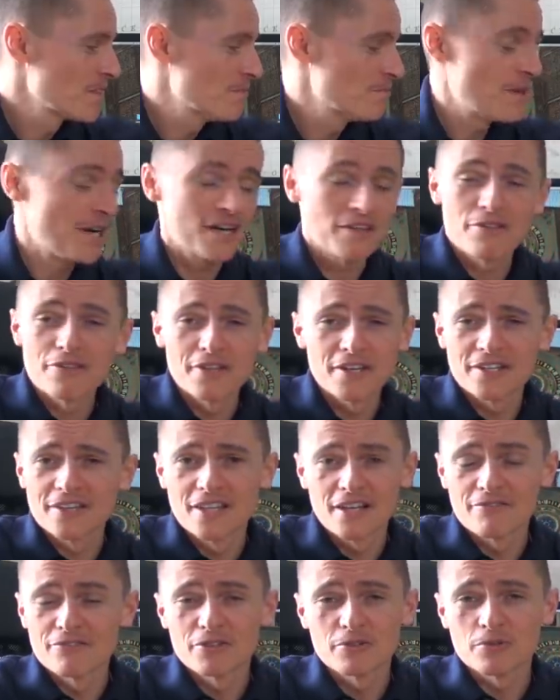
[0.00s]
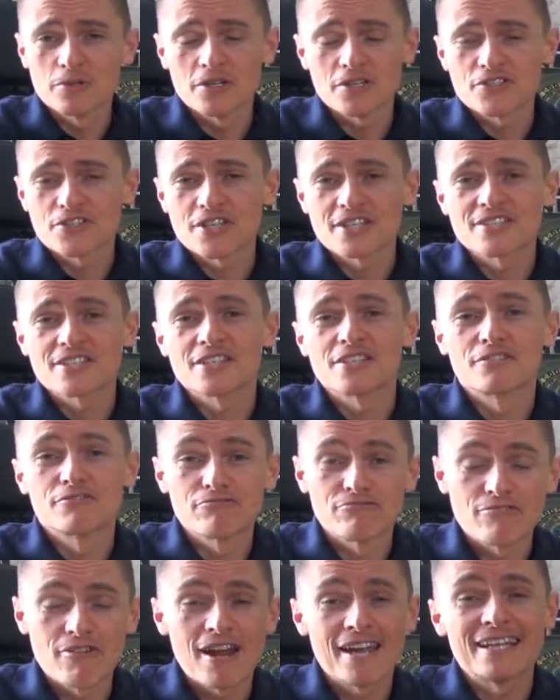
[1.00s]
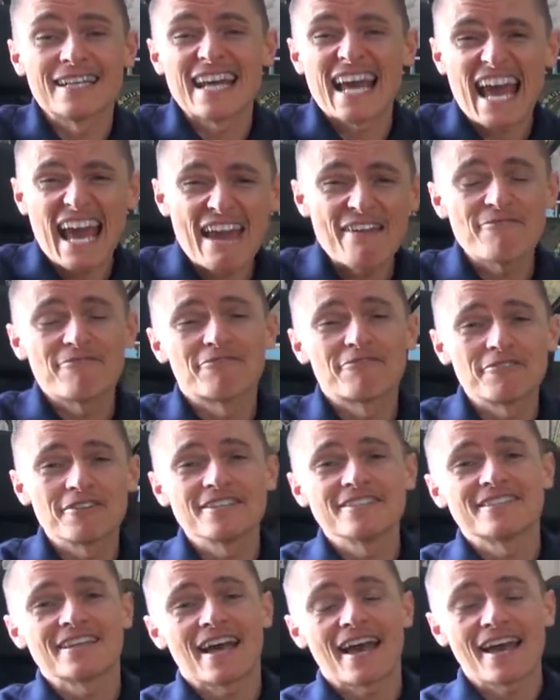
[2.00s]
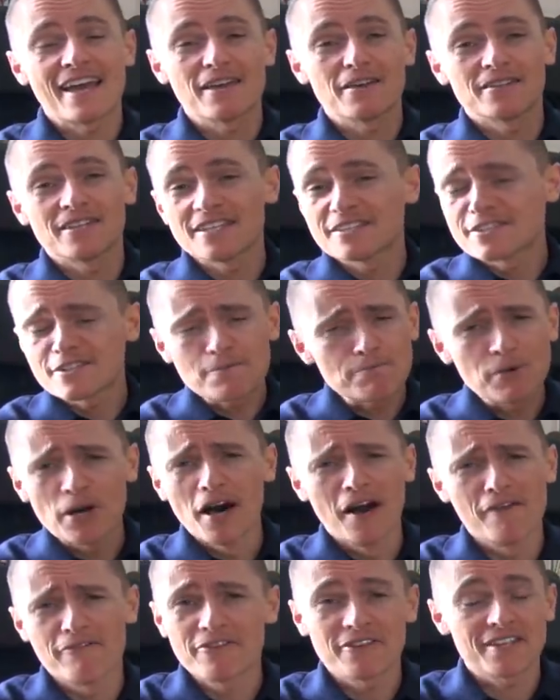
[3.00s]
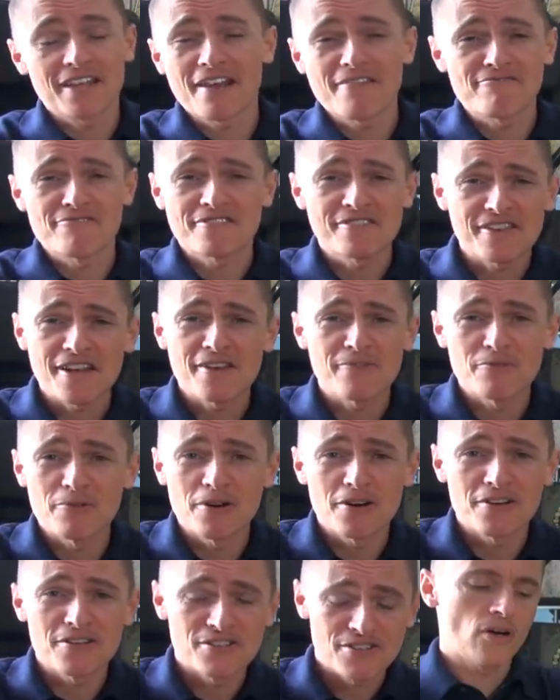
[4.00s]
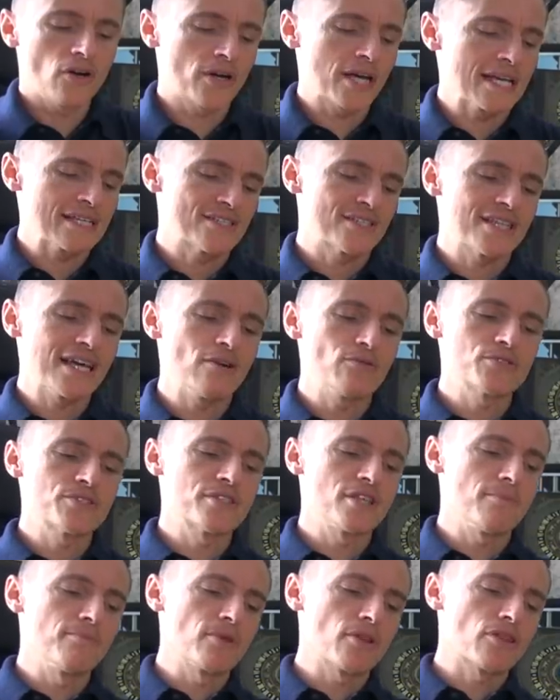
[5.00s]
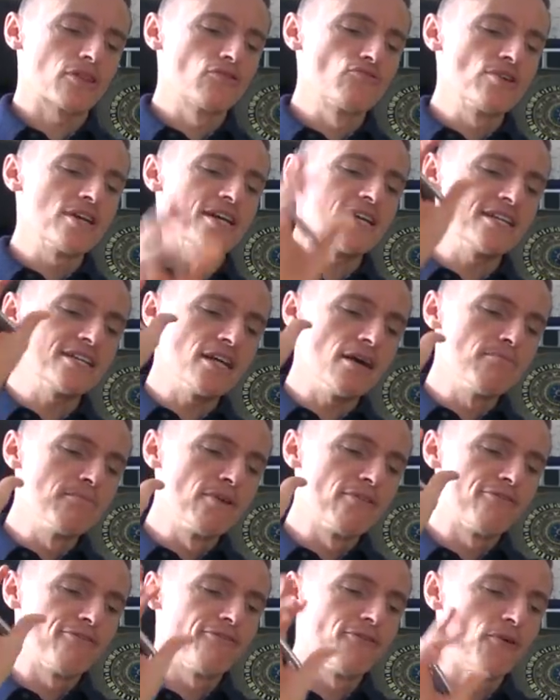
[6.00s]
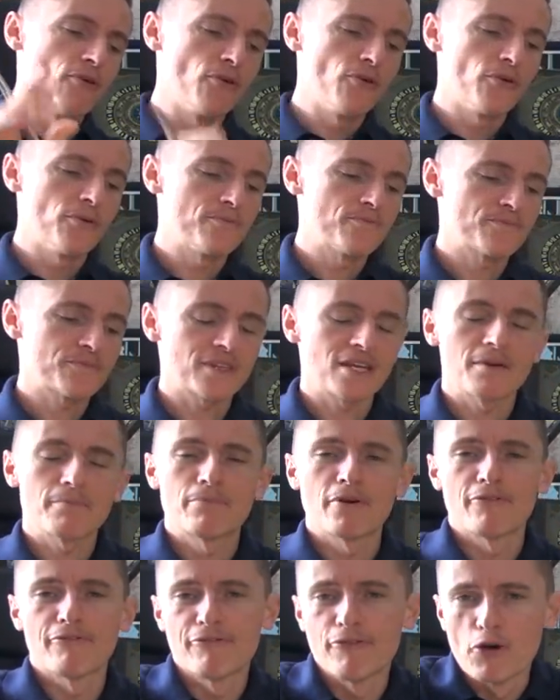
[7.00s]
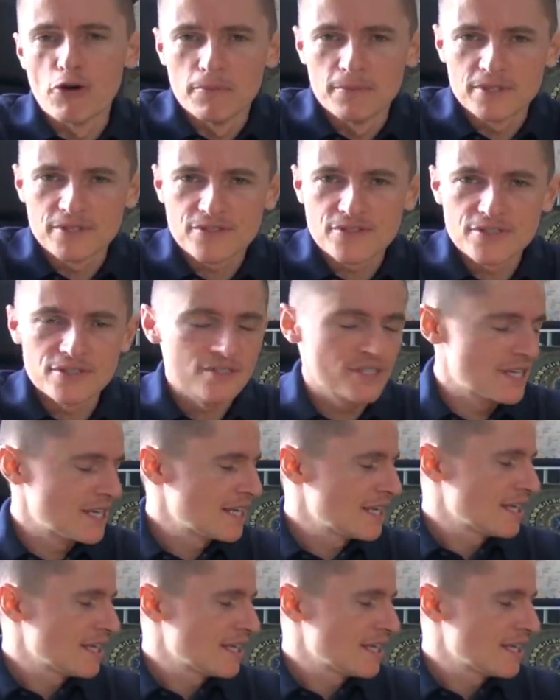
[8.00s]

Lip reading: my third love of the watch. It's a great everyday, it's the perfect everyday watch. Okay, so that was number three. Number four, performance.